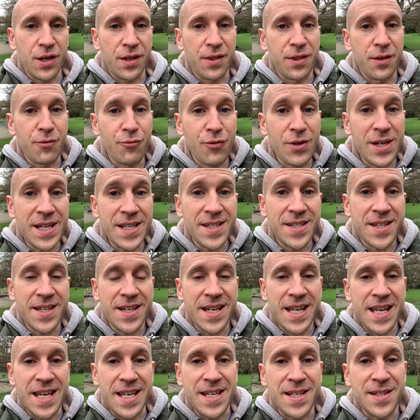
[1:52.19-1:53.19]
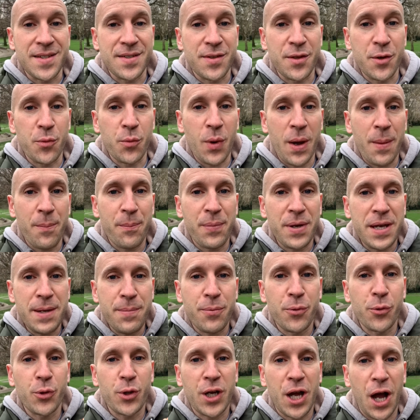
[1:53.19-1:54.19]
And the reason is that when
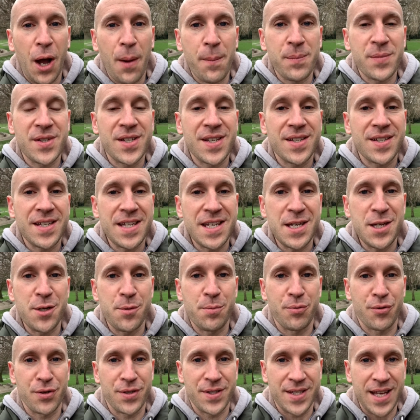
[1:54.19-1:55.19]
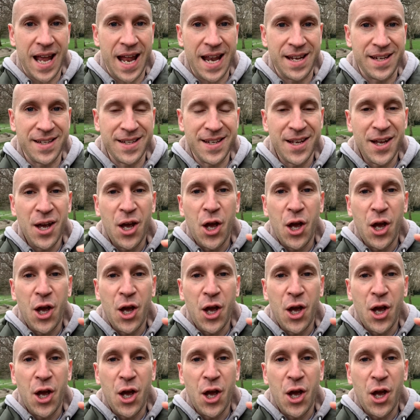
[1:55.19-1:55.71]
people come to see you present,